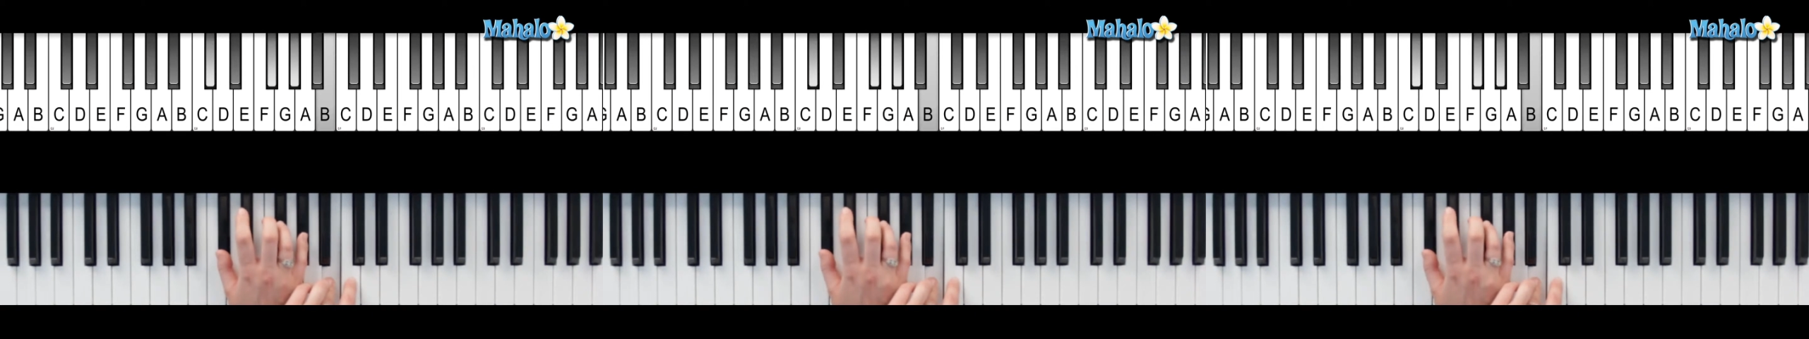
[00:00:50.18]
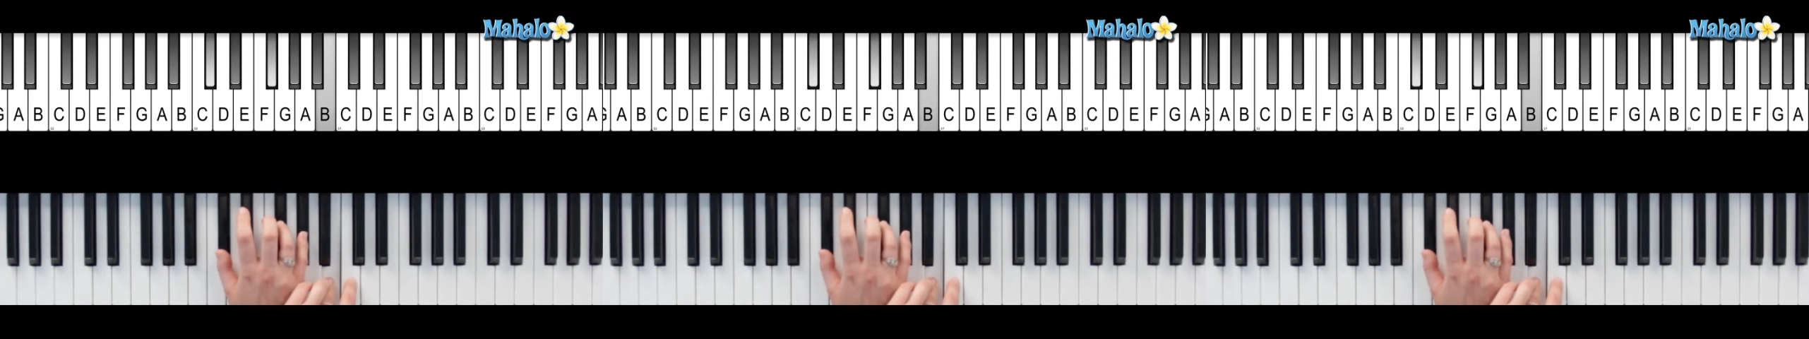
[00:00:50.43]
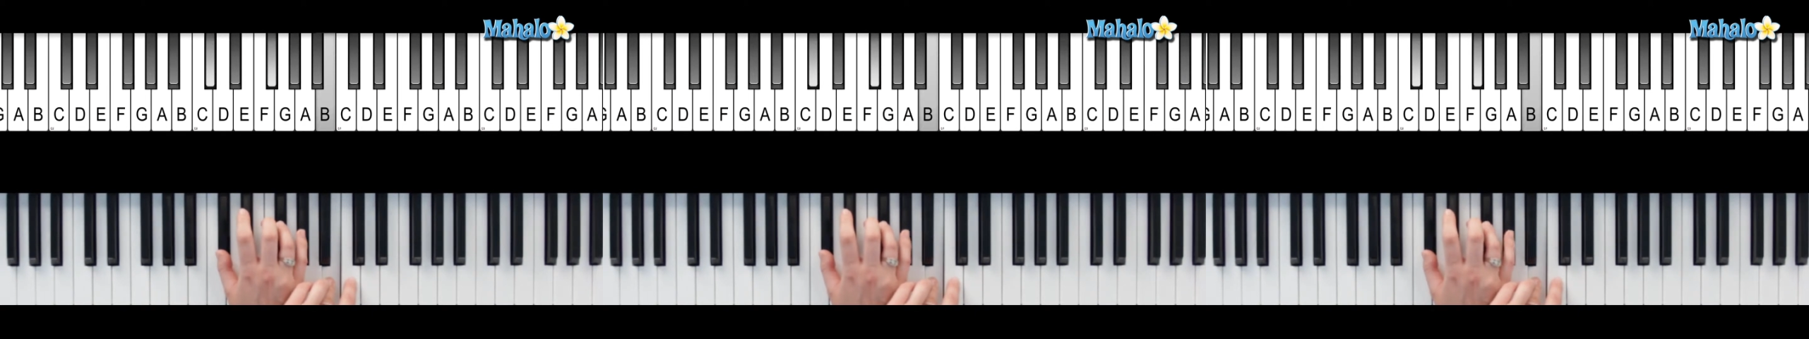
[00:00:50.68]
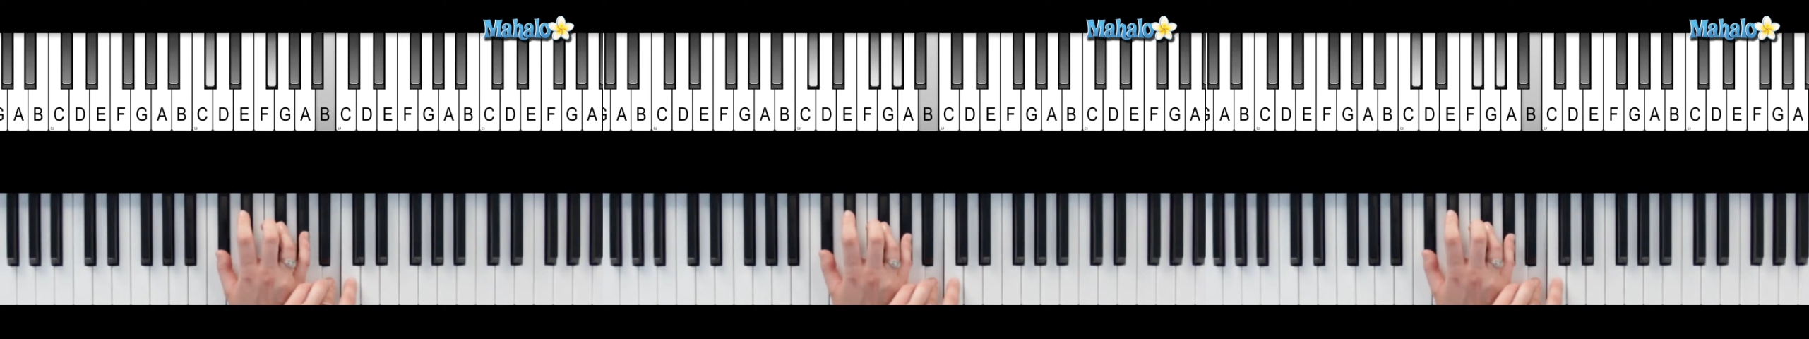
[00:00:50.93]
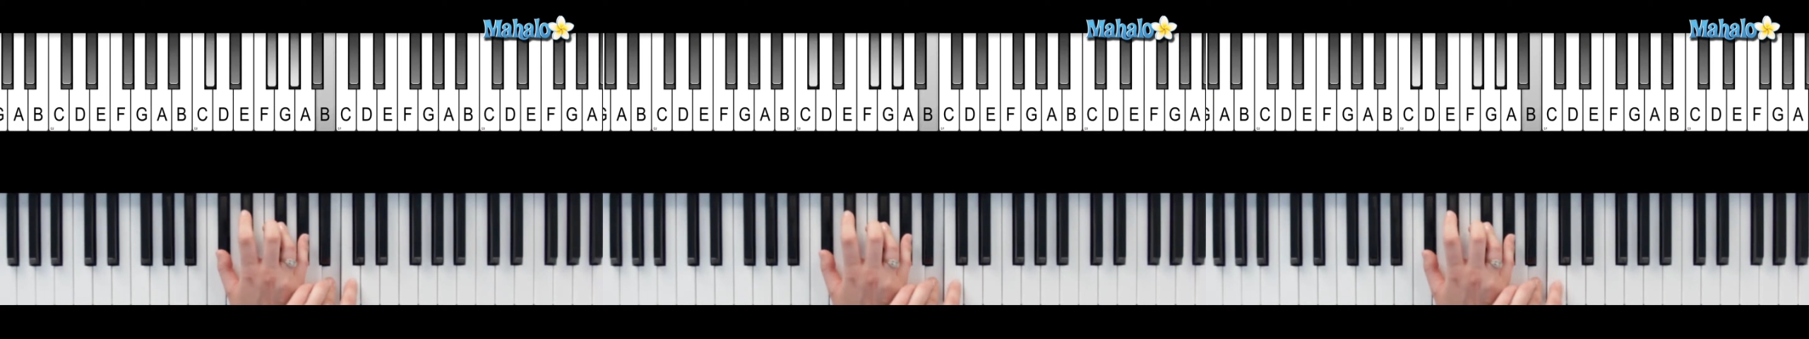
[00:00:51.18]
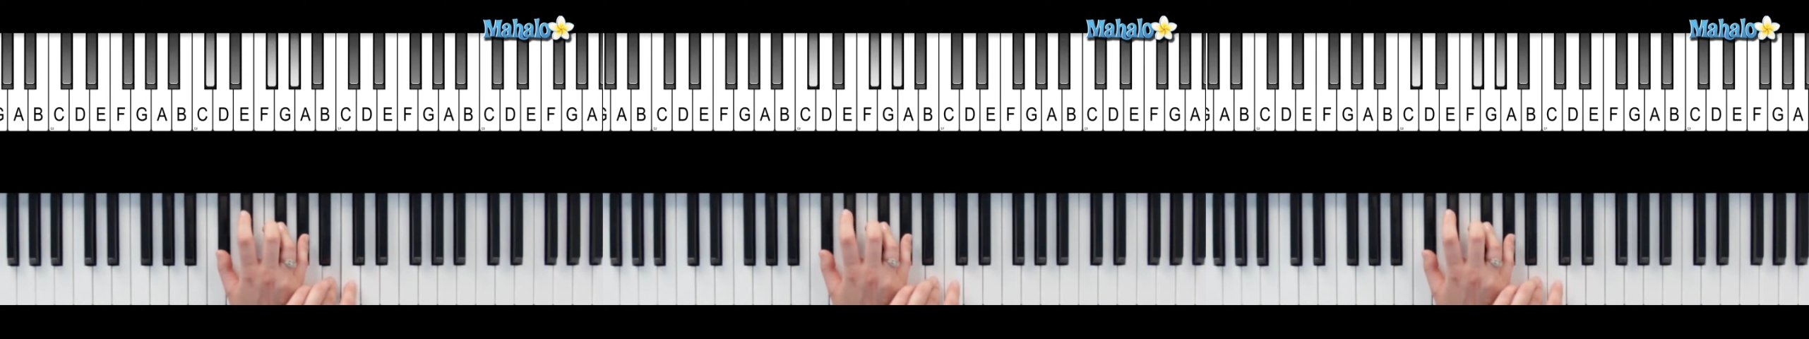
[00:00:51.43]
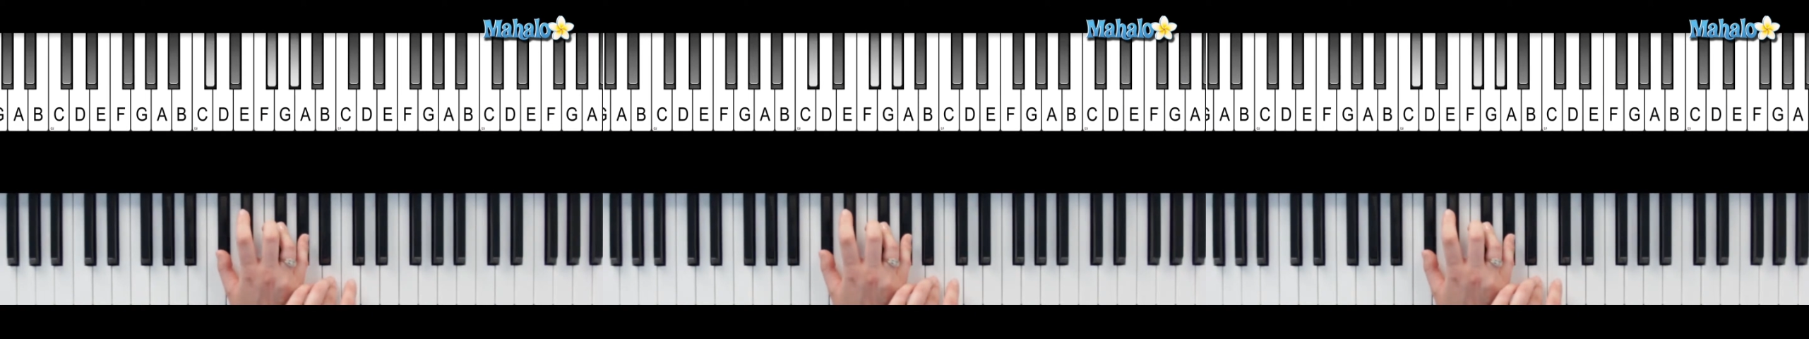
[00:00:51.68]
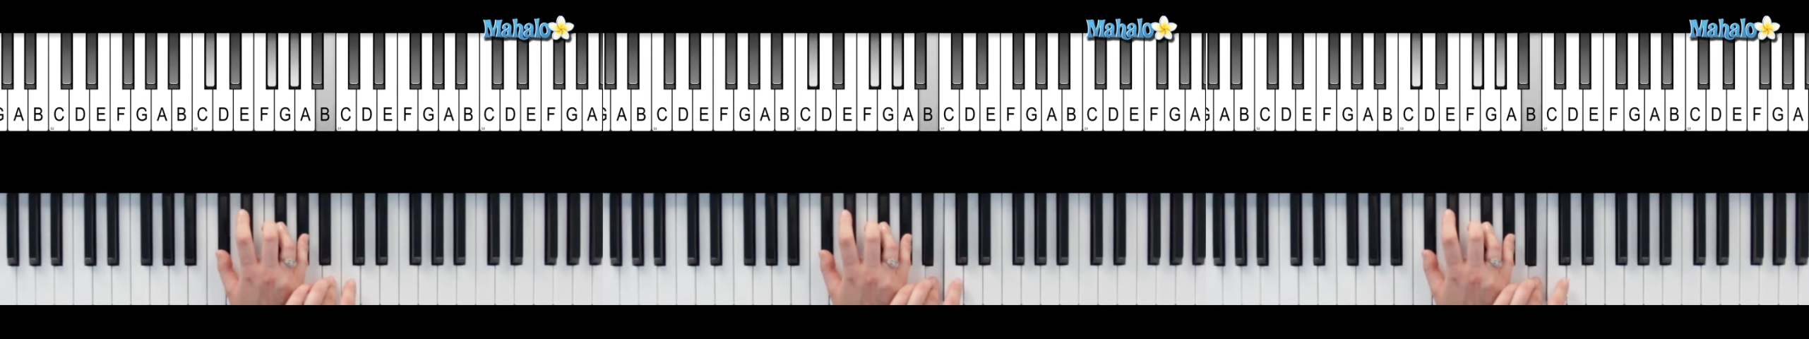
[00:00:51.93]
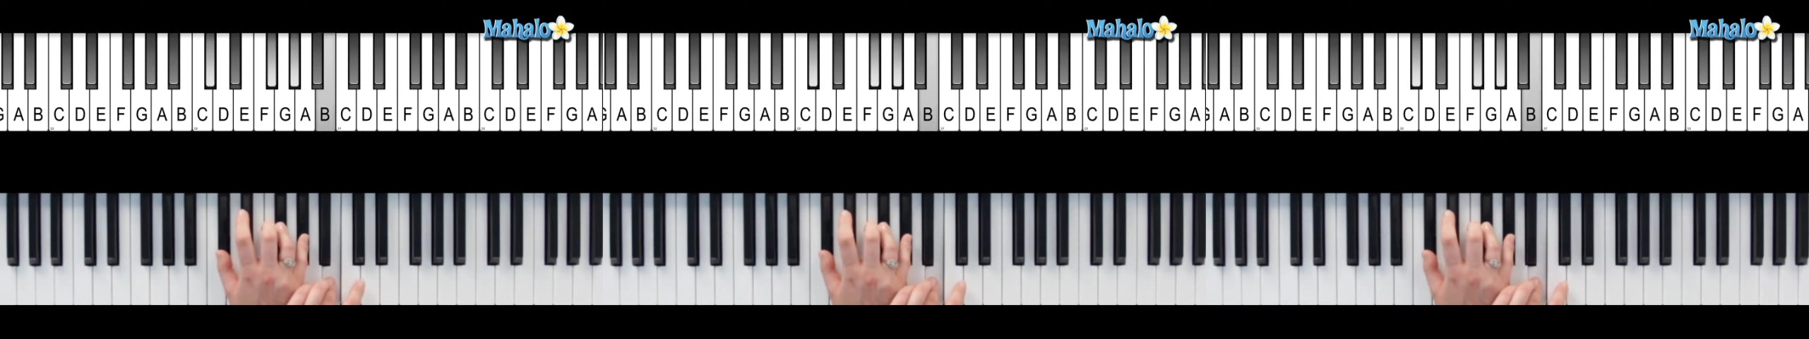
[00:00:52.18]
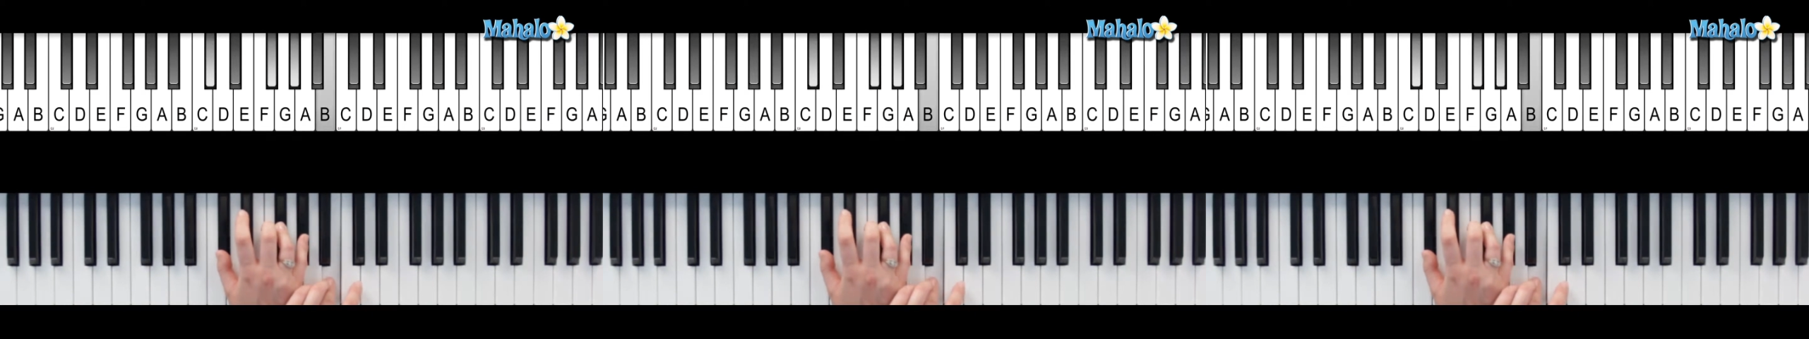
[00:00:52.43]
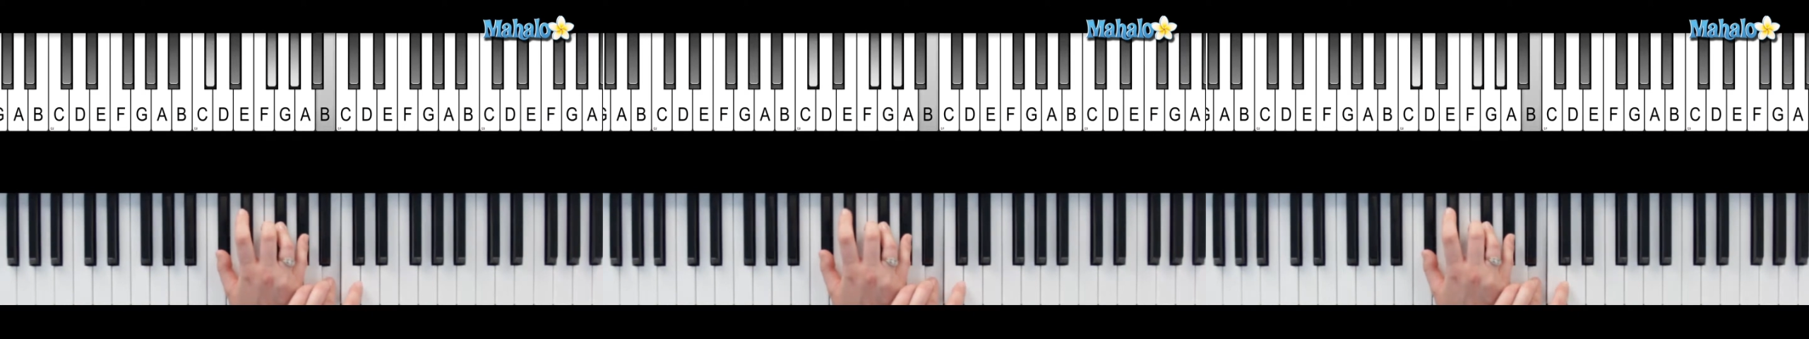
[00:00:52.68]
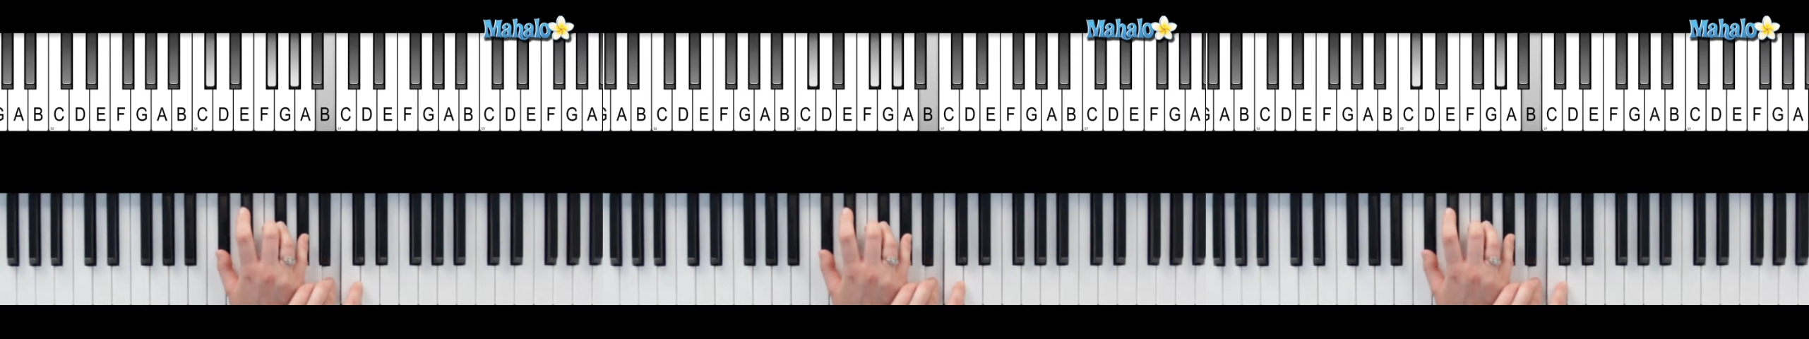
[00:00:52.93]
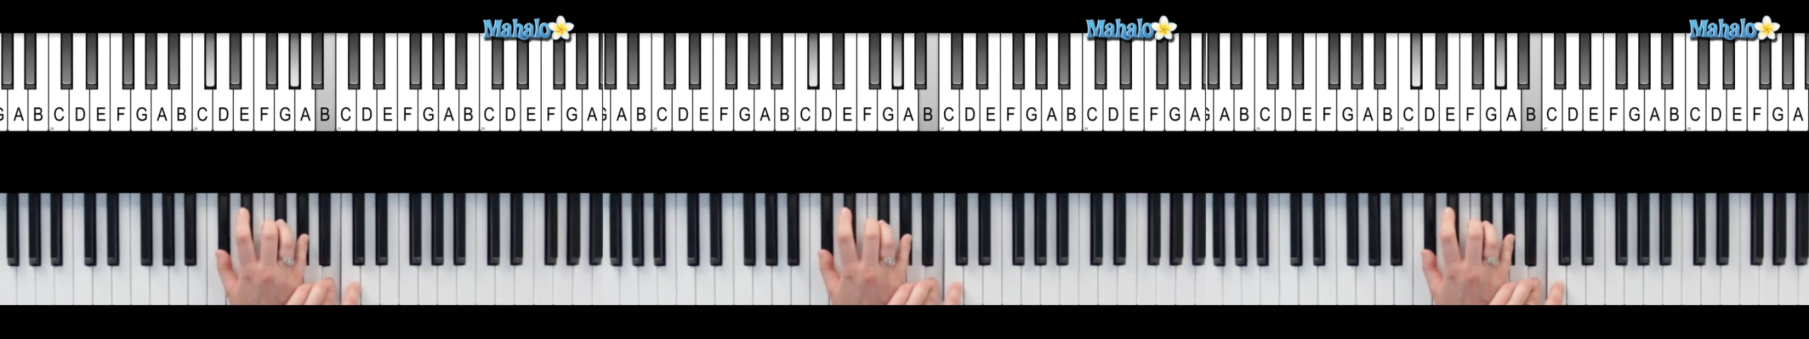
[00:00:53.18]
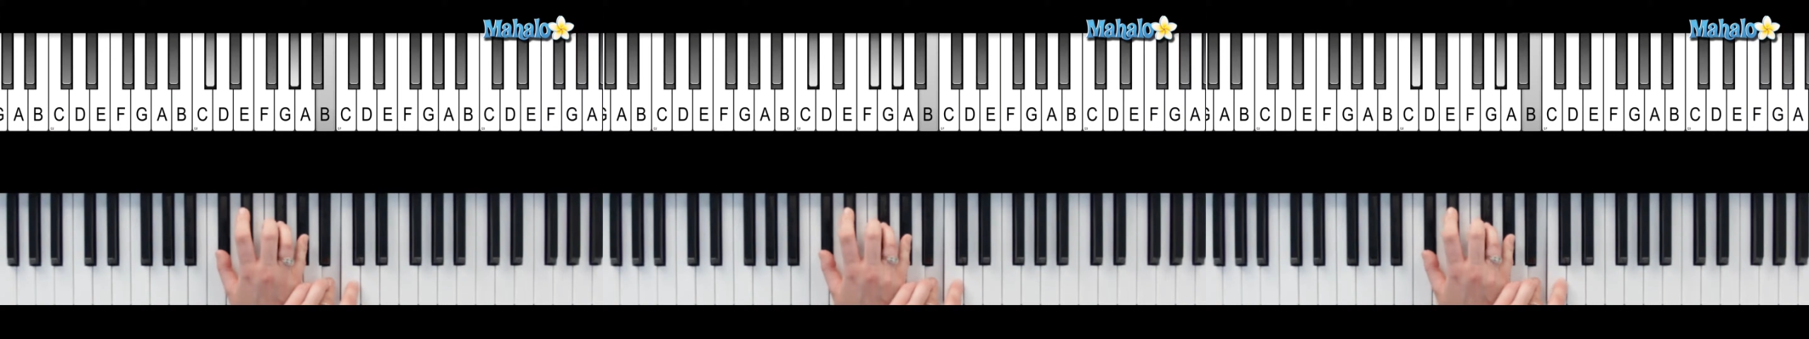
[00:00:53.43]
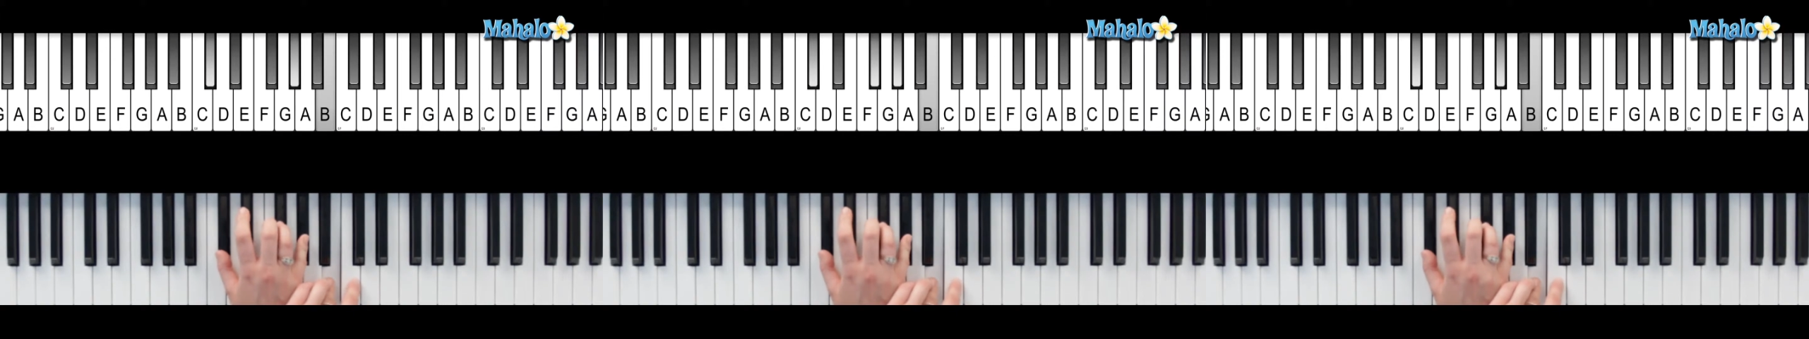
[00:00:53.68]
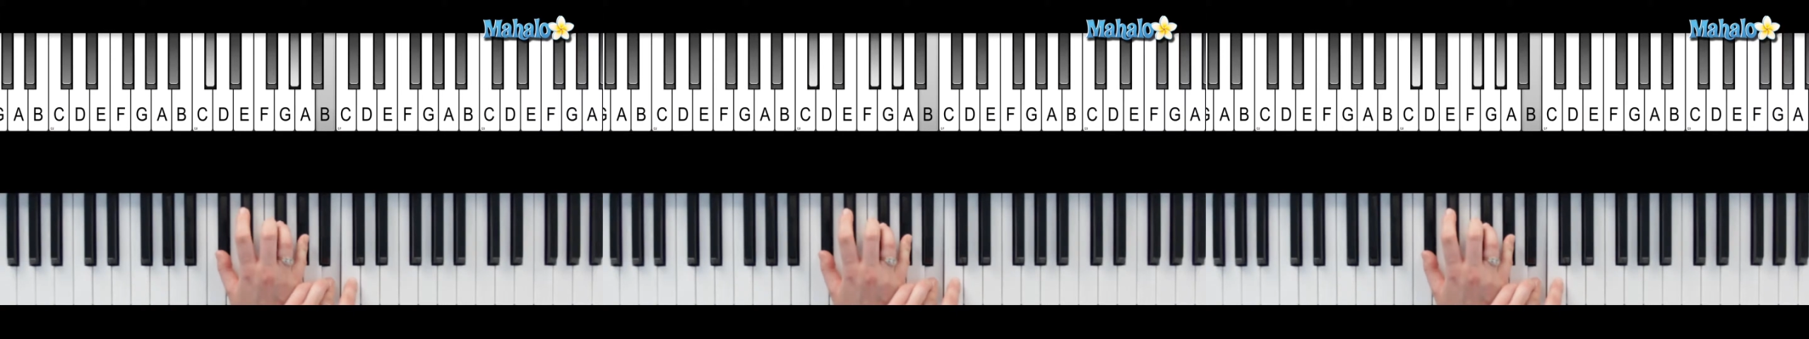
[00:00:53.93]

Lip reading: [unreadable: no face in view]